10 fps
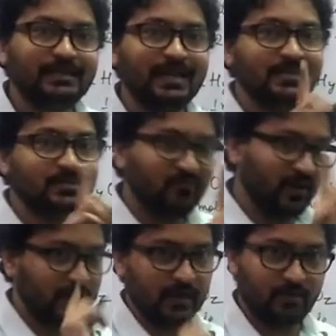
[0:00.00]
contains
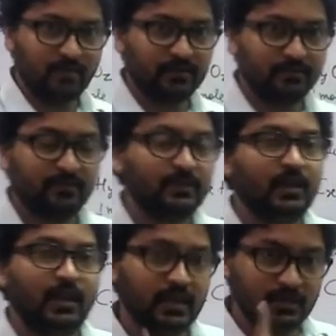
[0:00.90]
1 carbon.
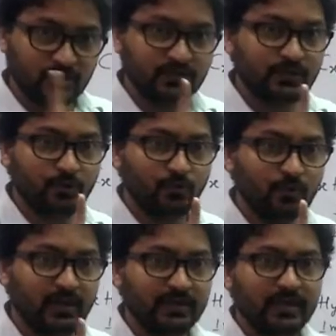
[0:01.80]
Each
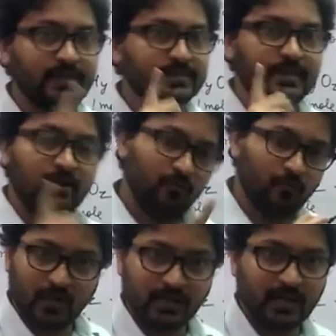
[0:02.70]
CO2 contains
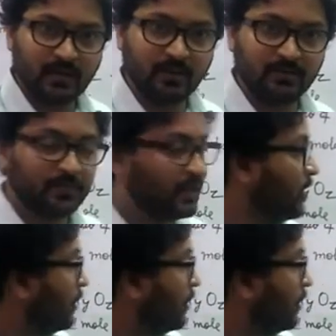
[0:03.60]
1 carbon.